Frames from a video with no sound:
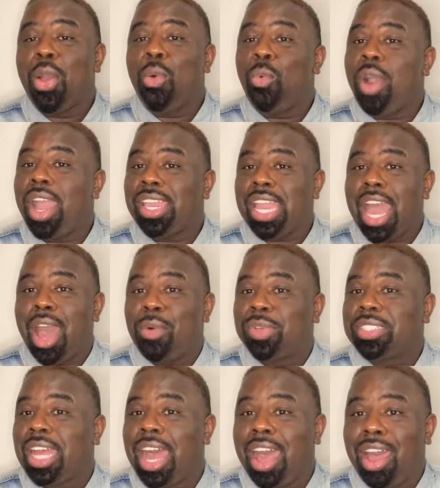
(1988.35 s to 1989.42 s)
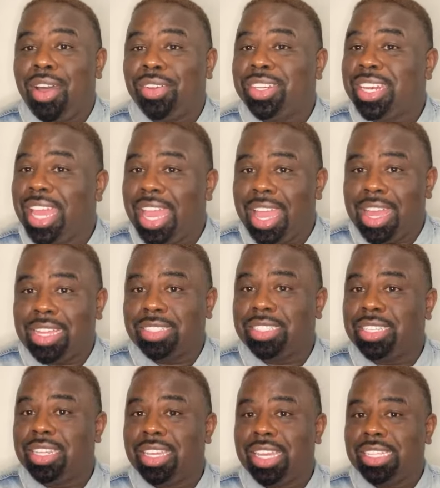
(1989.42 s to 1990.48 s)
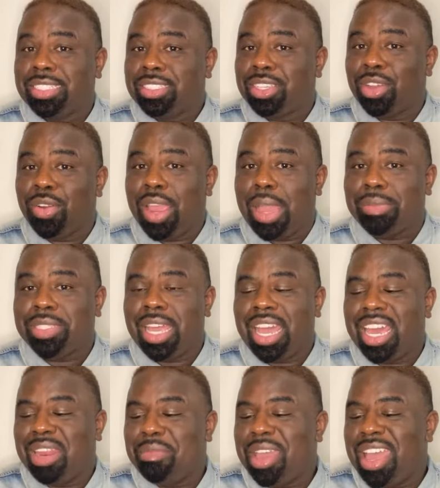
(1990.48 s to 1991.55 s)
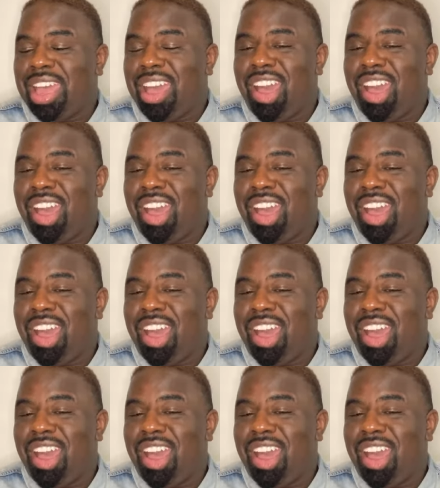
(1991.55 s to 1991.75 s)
while y'all was all down to the Instagram talking about,